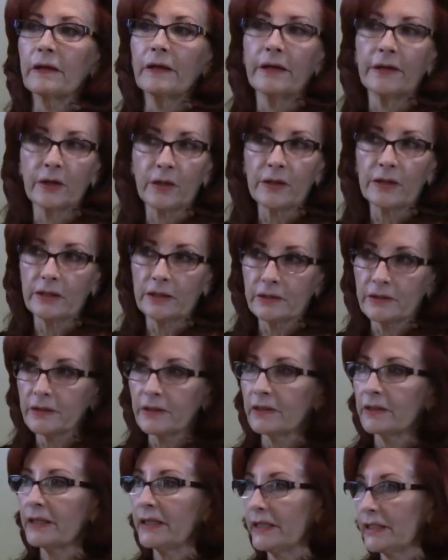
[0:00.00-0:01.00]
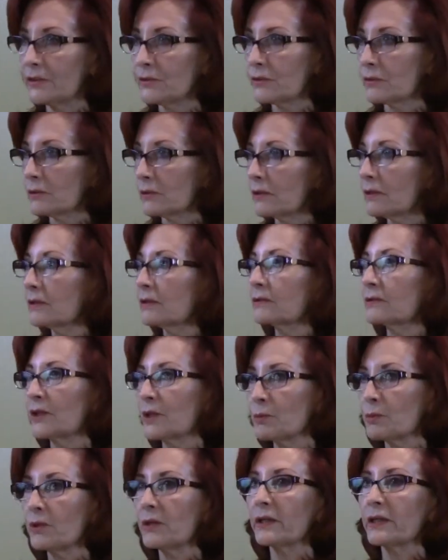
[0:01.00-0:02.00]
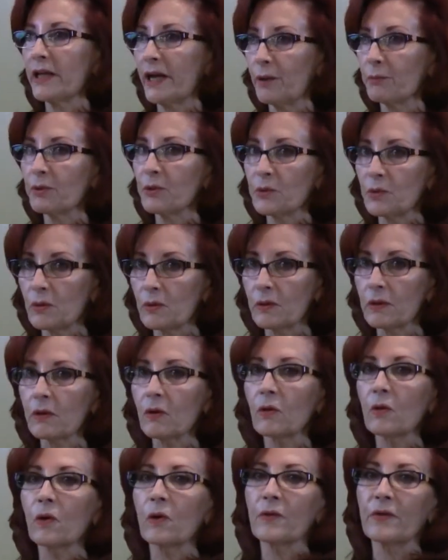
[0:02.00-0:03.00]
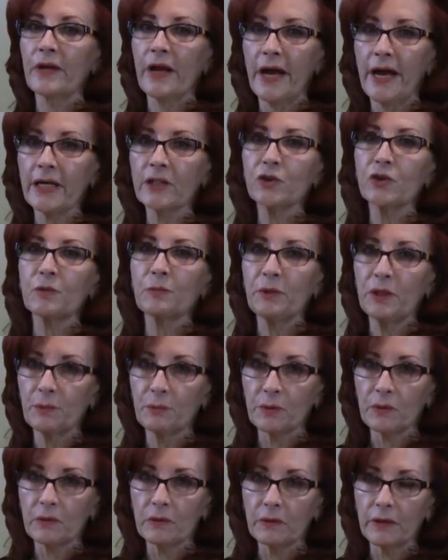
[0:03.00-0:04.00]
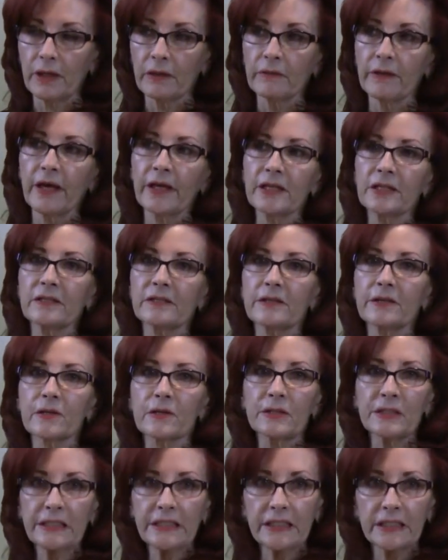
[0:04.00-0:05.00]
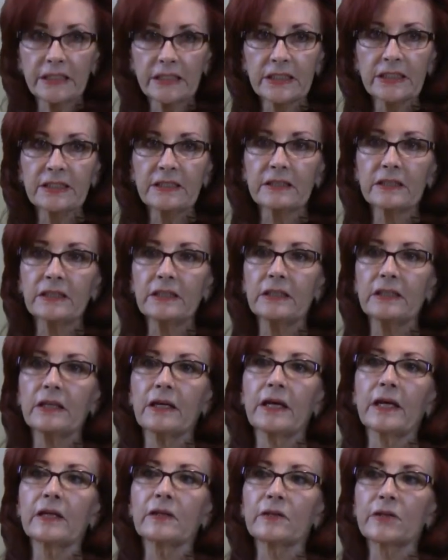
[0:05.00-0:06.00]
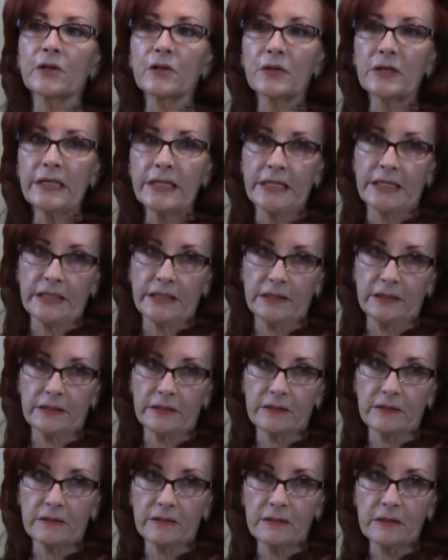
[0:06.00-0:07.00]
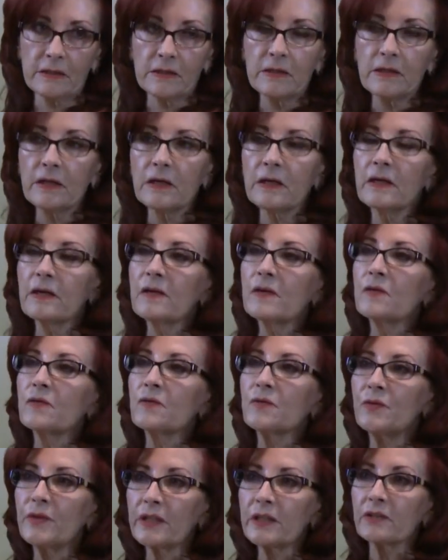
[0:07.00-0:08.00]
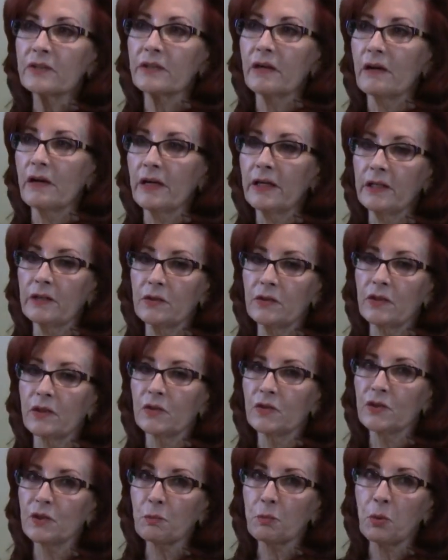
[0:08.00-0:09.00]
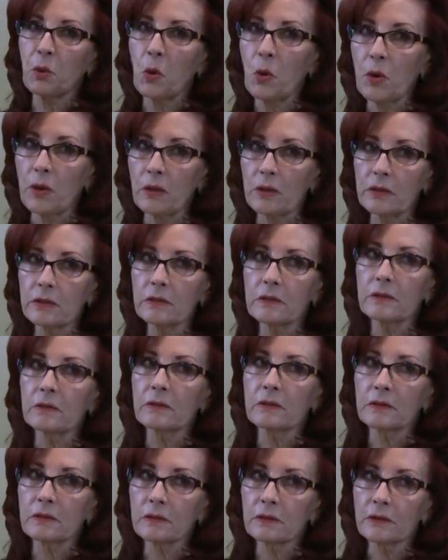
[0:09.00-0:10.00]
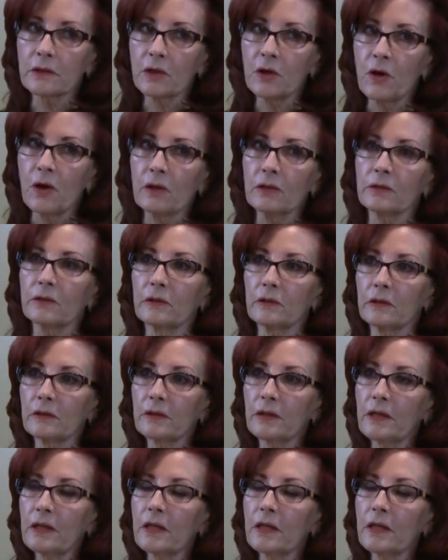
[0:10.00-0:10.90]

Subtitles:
Aries, Cancer, Libra, and Capricorn are the action people, and that is their tendency and their need. Fixed signs support the cardinal.